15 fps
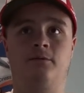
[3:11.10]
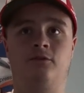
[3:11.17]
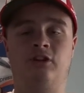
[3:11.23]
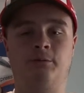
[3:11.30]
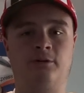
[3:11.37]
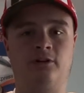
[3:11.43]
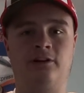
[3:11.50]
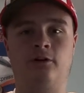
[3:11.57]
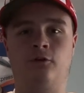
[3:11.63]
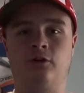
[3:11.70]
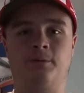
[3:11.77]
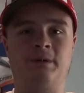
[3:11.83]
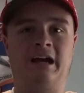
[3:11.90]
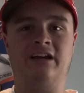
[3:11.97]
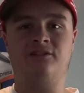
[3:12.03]
Typically over
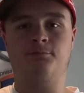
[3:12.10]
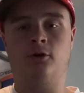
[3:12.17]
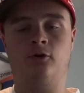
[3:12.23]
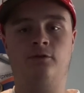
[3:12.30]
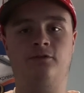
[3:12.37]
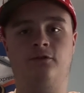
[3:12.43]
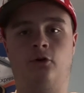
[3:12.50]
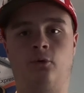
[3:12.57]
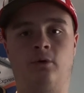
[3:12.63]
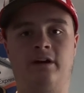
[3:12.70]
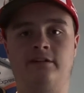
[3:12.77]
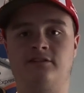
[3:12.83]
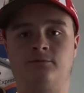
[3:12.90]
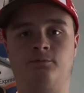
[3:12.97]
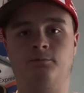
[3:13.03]
the past Martinsville
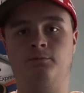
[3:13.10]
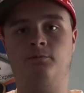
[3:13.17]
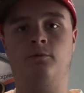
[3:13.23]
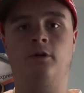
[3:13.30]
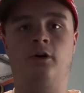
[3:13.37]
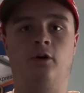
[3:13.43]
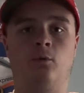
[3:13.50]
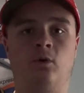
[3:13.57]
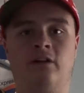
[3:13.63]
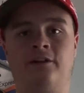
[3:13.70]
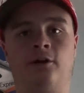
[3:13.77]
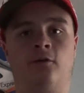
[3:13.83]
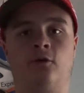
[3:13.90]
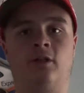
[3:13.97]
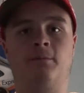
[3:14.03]
race, really
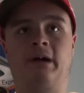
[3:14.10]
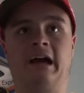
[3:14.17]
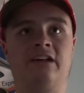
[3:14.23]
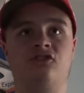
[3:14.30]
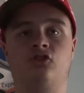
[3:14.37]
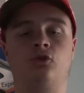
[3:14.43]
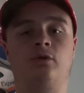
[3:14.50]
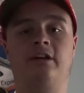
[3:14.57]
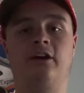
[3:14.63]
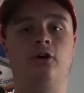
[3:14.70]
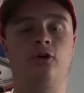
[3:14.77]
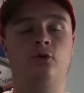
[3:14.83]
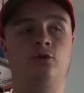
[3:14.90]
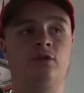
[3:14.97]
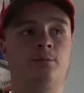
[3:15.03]
over the past 2
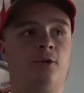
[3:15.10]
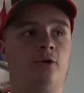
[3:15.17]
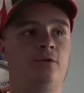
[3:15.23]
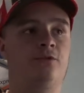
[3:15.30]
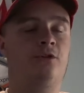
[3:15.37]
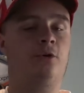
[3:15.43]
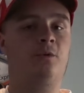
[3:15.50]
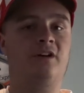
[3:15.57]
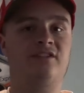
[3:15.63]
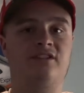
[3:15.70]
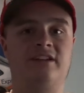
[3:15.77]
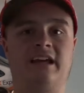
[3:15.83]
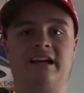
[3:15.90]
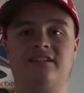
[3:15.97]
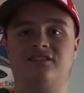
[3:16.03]
years, the Martinsville
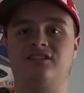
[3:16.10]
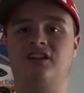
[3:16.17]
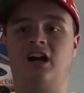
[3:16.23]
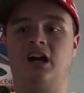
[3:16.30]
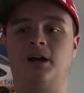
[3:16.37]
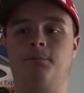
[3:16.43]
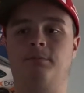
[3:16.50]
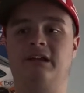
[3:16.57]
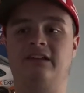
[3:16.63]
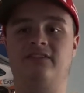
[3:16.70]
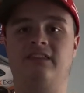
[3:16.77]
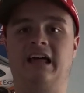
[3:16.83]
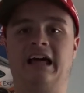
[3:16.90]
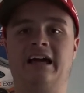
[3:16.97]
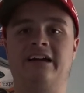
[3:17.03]
racing has not been
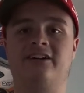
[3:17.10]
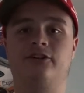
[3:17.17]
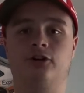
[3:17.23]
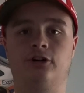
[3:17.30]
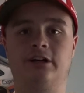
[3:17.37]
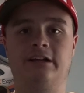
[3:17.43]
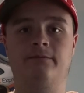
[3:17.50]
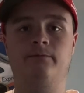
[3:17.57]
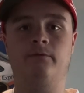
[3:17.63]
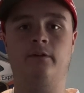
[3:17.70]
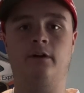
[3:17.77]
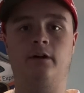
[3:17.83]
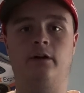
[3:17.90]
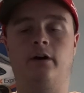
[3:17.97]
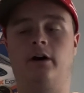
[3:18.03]
that good.
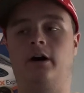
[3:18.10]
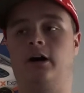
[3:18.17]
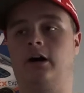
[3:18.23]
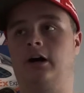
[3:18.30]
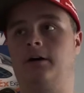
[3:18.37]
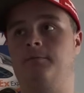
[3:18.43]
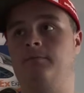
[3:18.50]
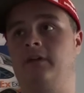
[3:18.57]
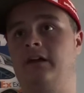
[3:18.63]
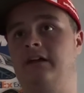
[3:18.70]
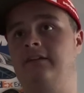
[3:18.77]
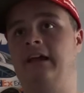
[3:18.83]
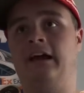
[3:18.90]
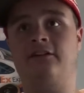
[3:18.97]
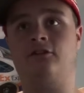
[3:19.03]

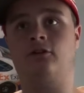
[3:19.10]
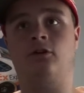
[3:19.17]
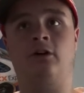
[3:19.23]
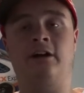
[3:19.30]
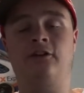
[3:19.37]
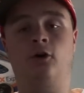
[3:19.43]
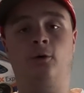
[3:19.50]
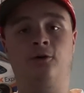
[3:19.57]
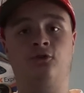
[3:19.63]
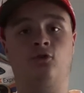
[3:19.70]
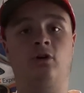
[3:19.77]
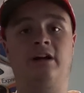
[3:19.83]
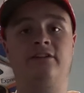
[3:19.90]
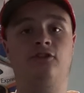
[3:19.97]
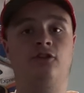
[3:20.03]
NASCAR, I know, is
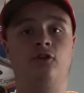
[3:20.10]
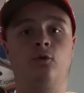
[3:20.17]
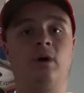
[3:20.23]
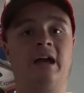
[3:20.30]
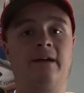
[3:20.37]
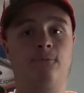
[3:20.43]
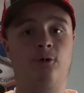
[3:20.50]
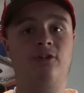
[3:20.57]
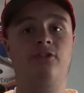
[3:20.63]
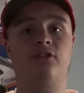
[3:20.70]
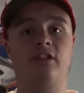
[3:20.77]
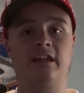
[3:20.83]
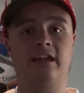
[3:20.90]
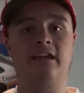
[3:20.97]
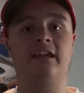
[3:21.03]
trying to do
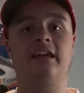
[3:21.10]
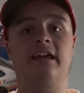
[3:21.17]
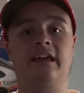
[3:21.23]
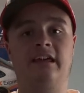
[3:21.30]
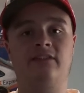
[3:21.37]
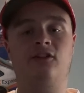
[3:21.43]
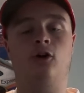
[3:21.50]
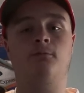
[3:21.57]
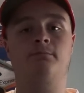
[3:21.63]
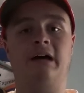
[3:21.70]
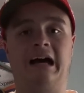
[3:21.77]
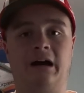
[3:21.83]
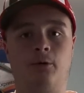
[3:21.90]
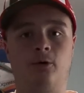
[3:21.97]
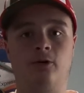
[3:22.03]
everything in their
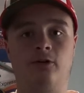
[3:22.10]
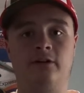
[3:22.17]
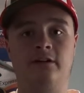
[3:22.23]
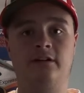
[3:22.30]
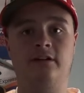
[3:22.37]
power